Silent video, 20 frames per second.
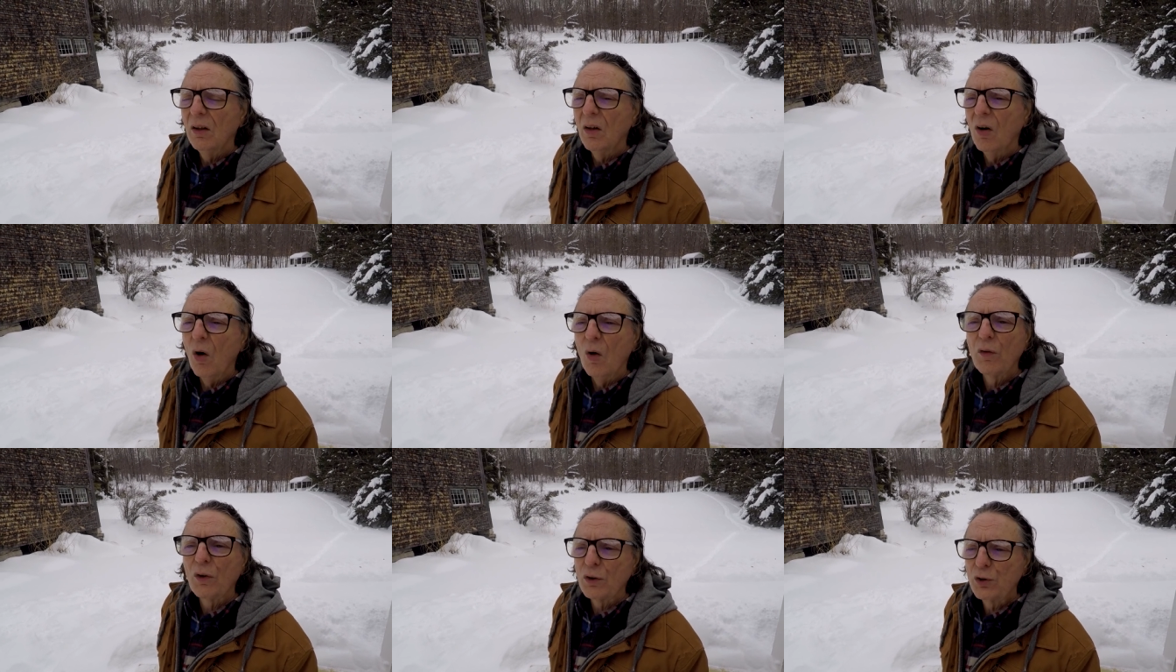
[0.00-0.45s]

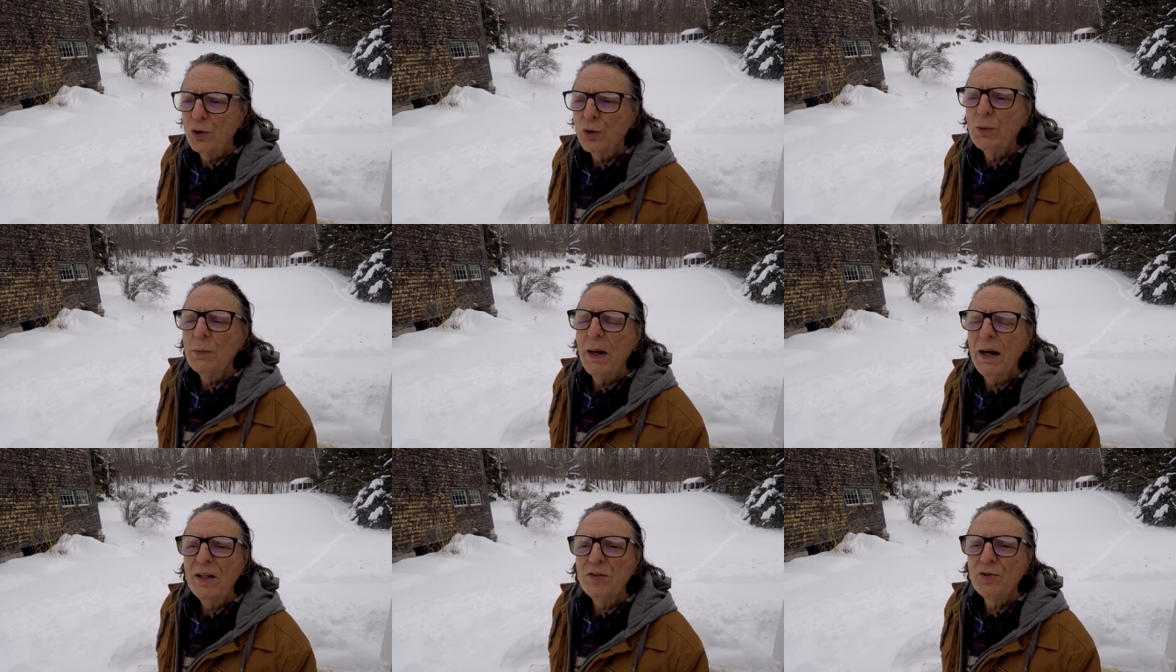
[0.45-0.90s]
over two
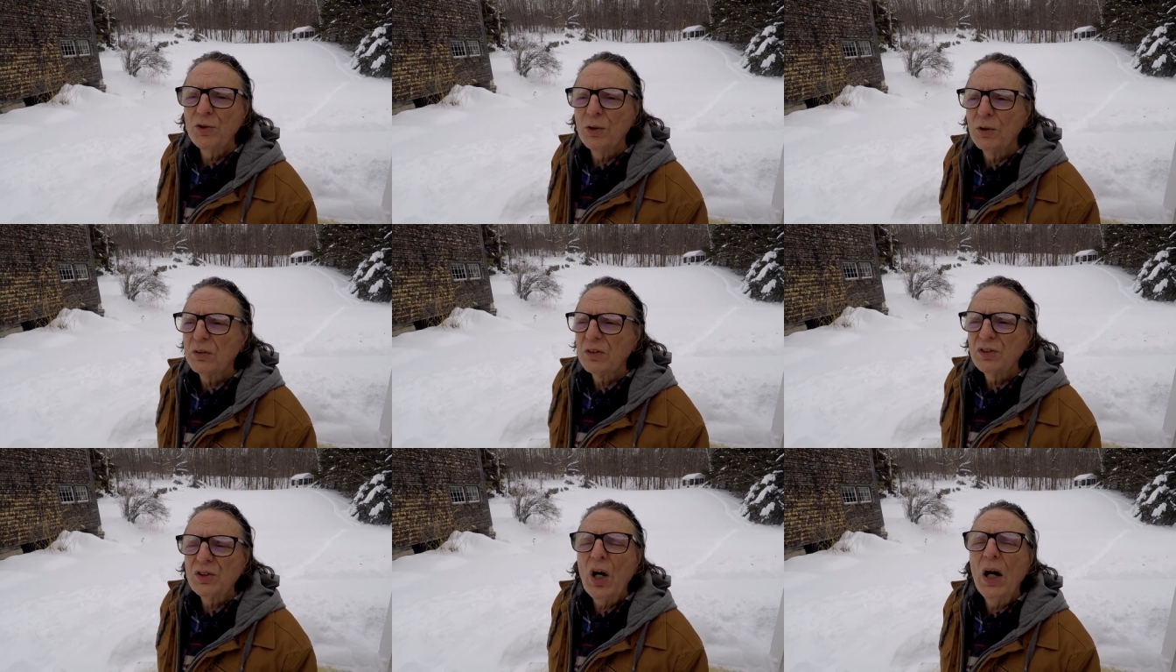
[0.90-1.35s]
major
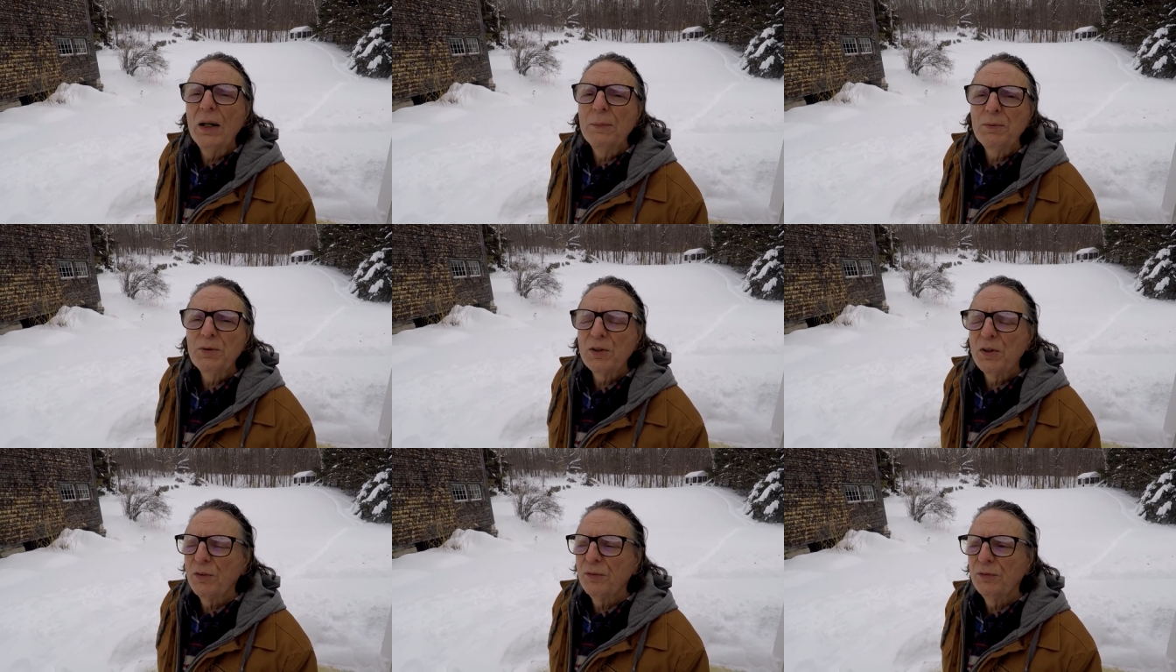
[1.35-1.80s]

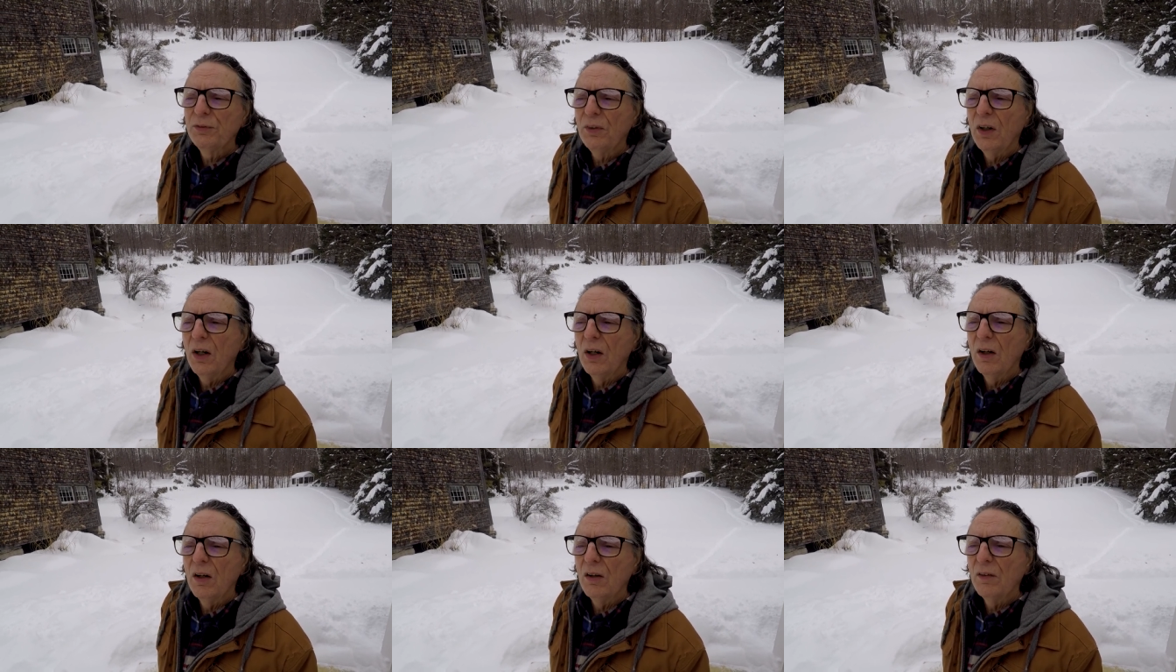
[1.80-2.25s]
types of,
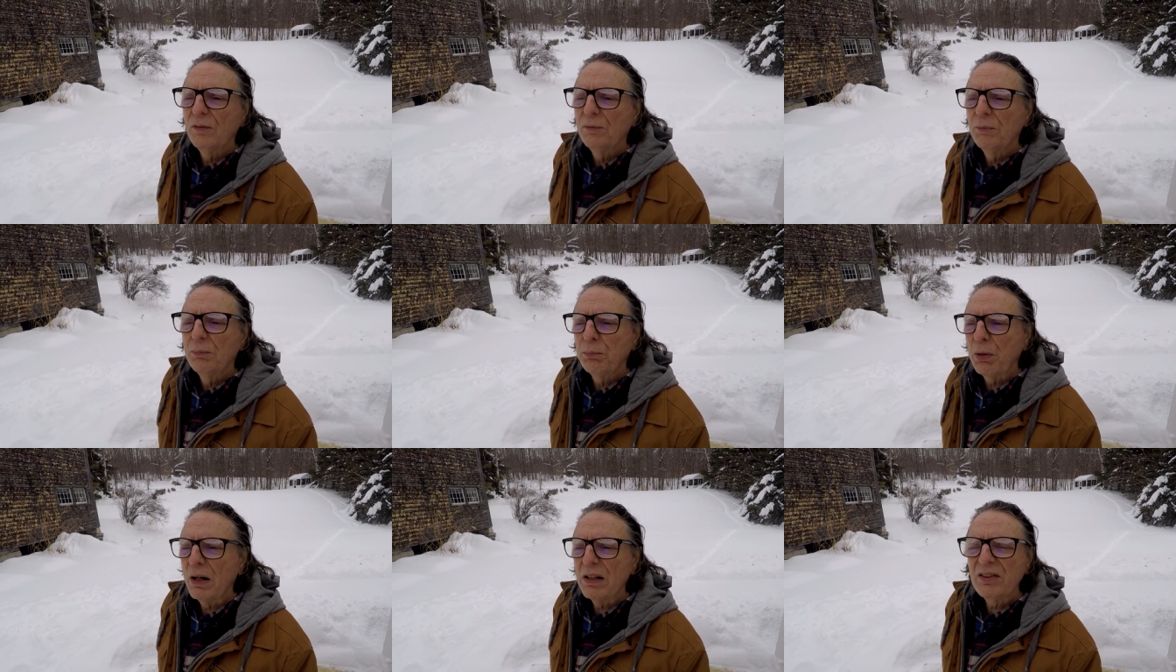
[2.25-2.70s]
of
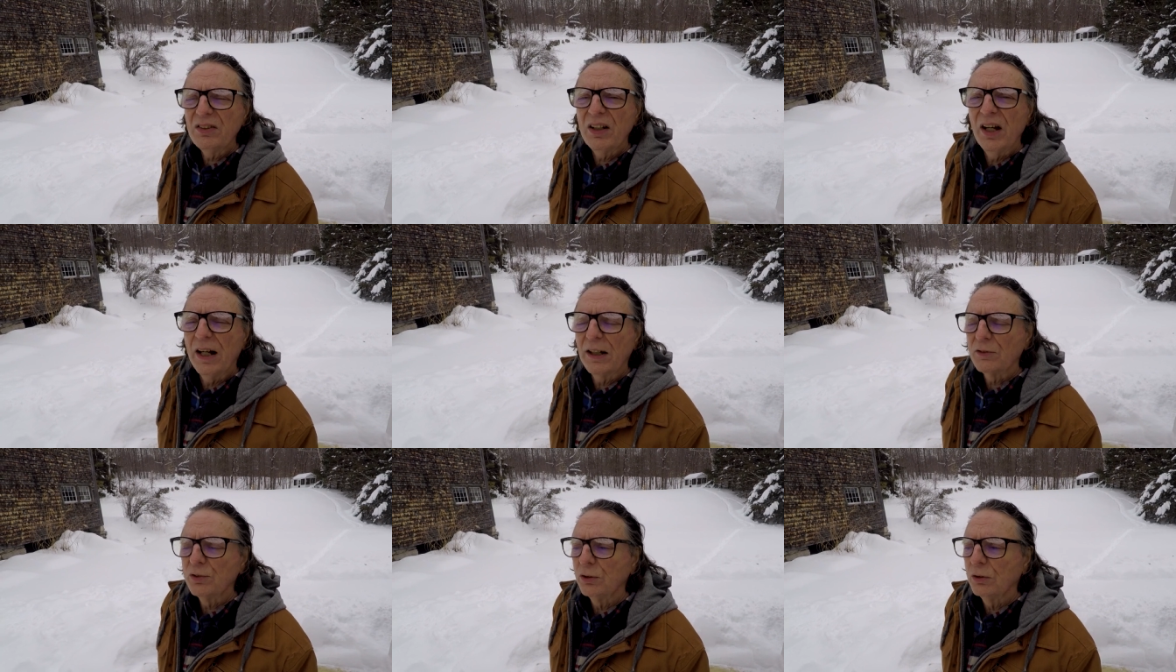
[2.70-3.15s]
price
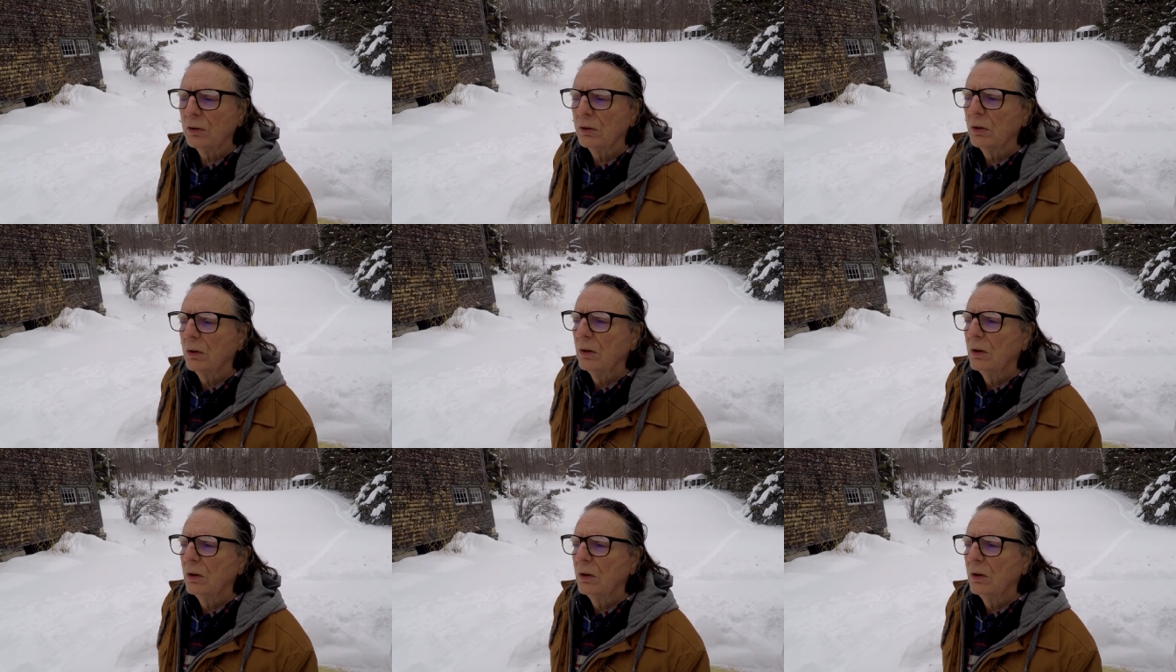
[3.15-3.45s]
action.